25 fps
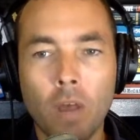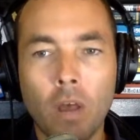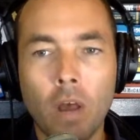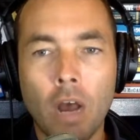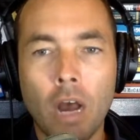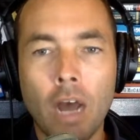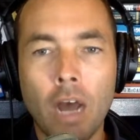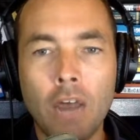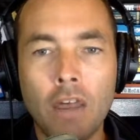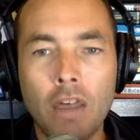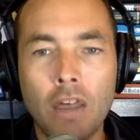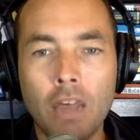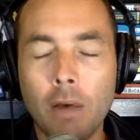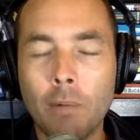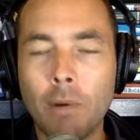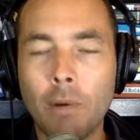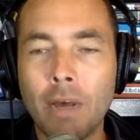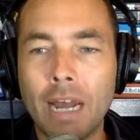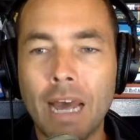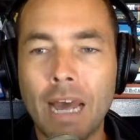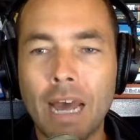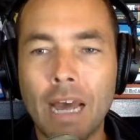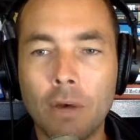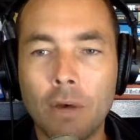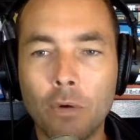I think I'm
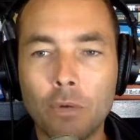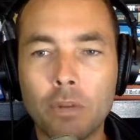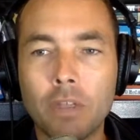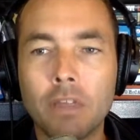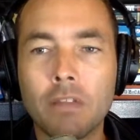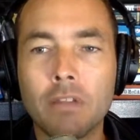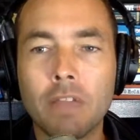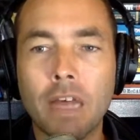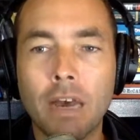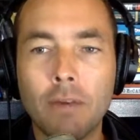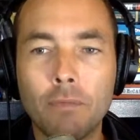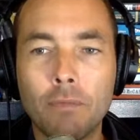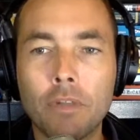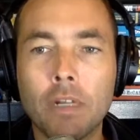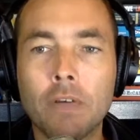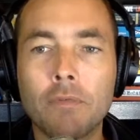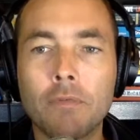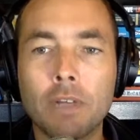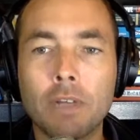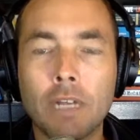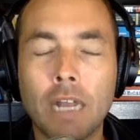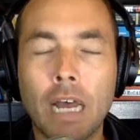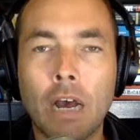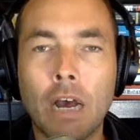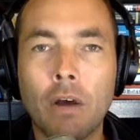at a healthy level of
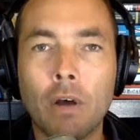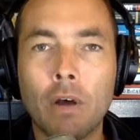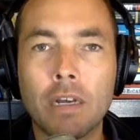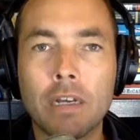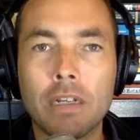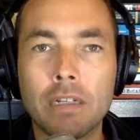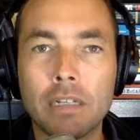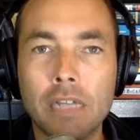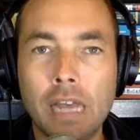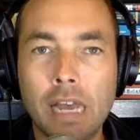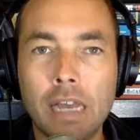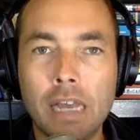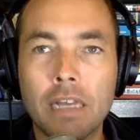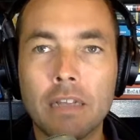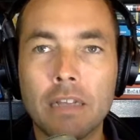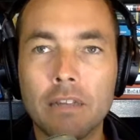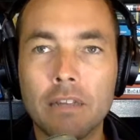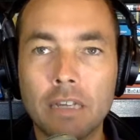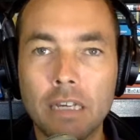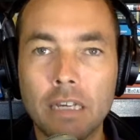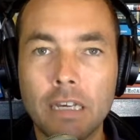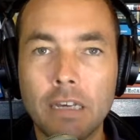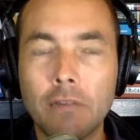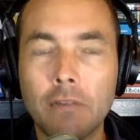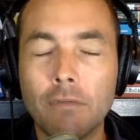it now. I can take and
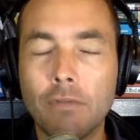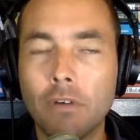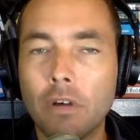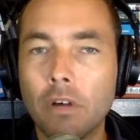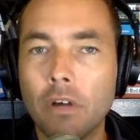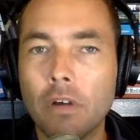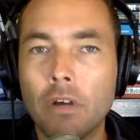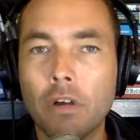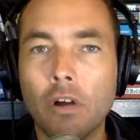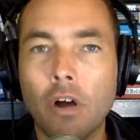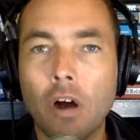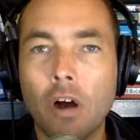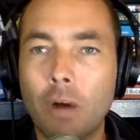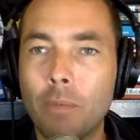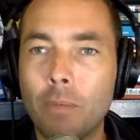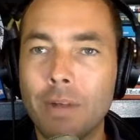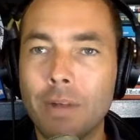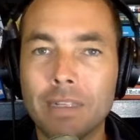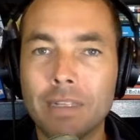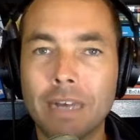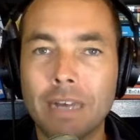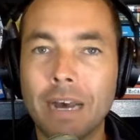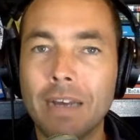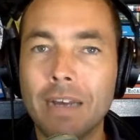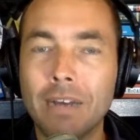leave
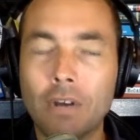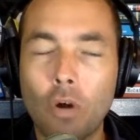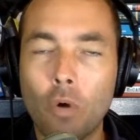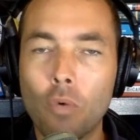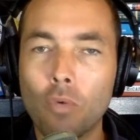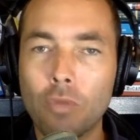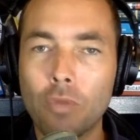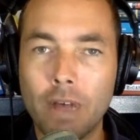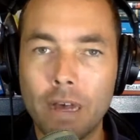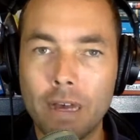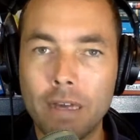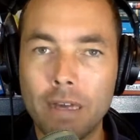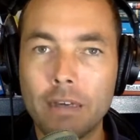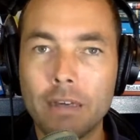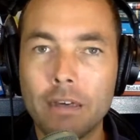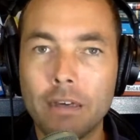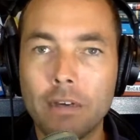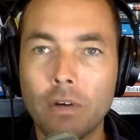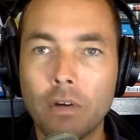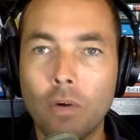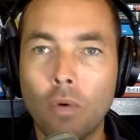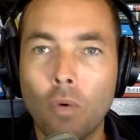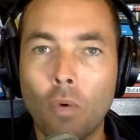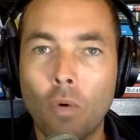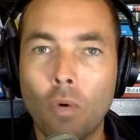comments I don't
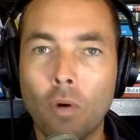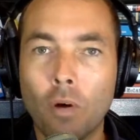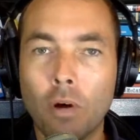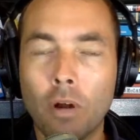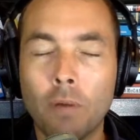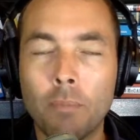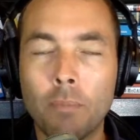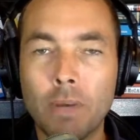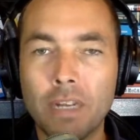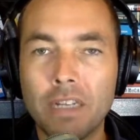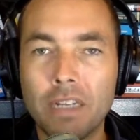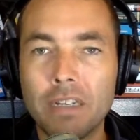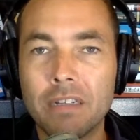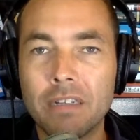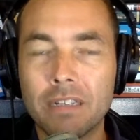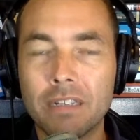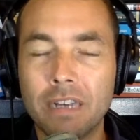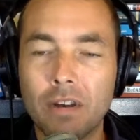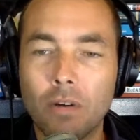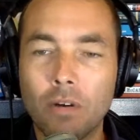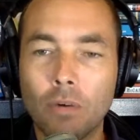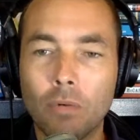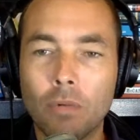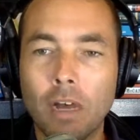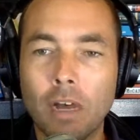like or opinions
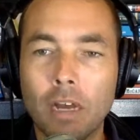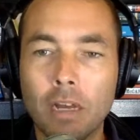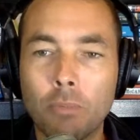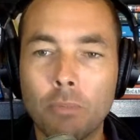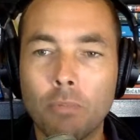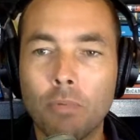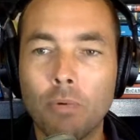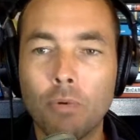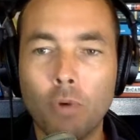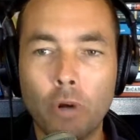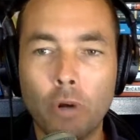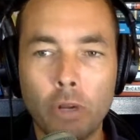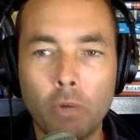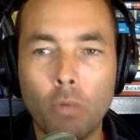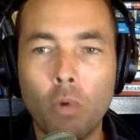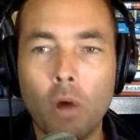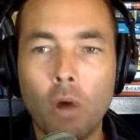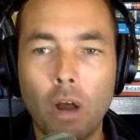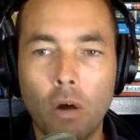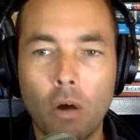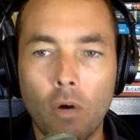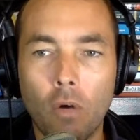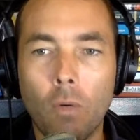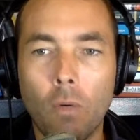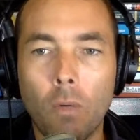I don't like pretty
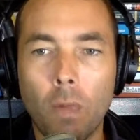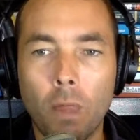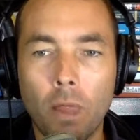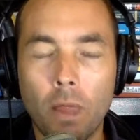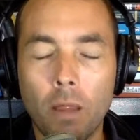well.